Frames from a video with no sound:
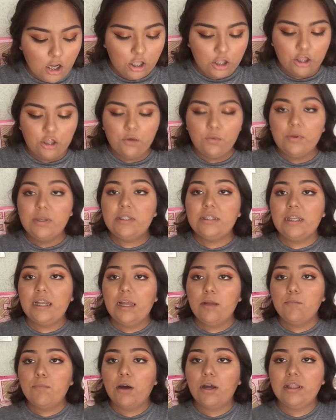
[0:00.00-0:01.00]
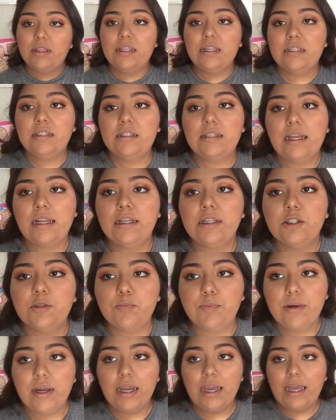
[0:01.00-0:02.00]
The reason I bought this setting
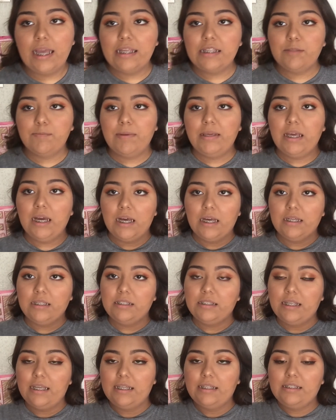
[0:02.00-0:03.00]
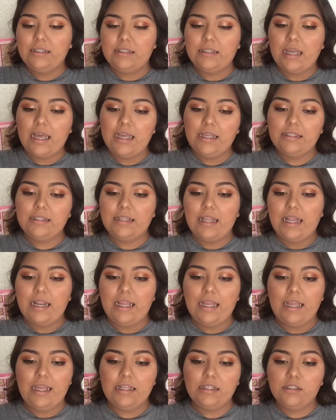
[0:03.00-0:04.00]
spray is because it says that
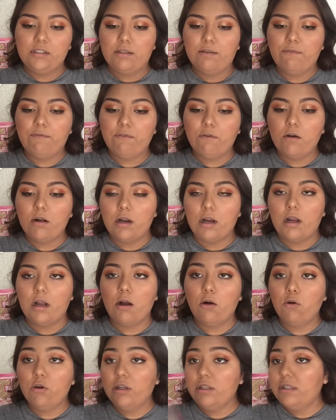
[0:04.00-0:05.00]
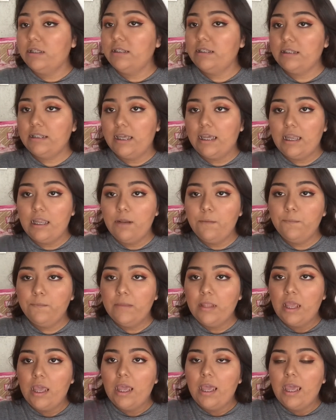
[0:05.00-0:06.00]
it's for oily skin
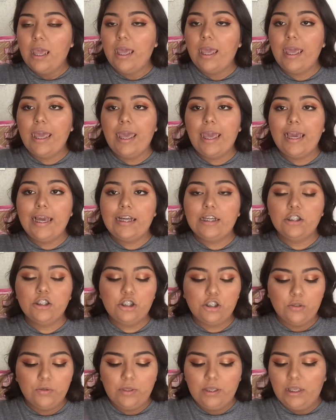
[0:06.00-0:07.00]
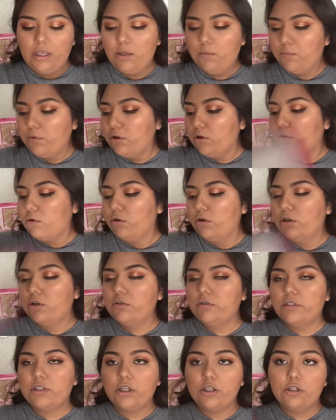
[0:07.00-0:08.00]
and to keep your
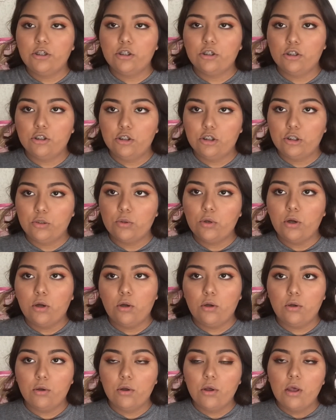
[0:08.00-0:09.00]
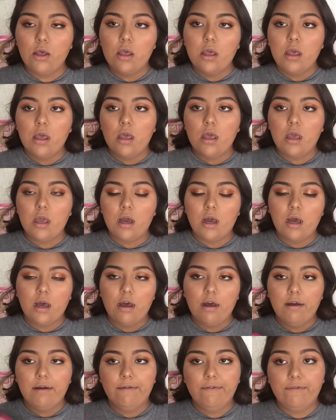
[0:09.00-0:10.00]
oils under control
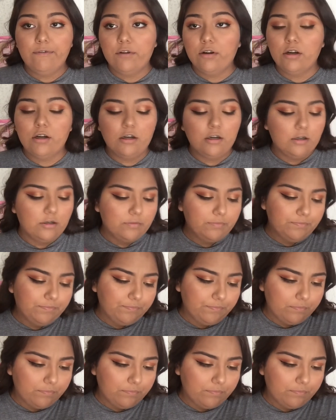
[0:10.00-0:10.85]
for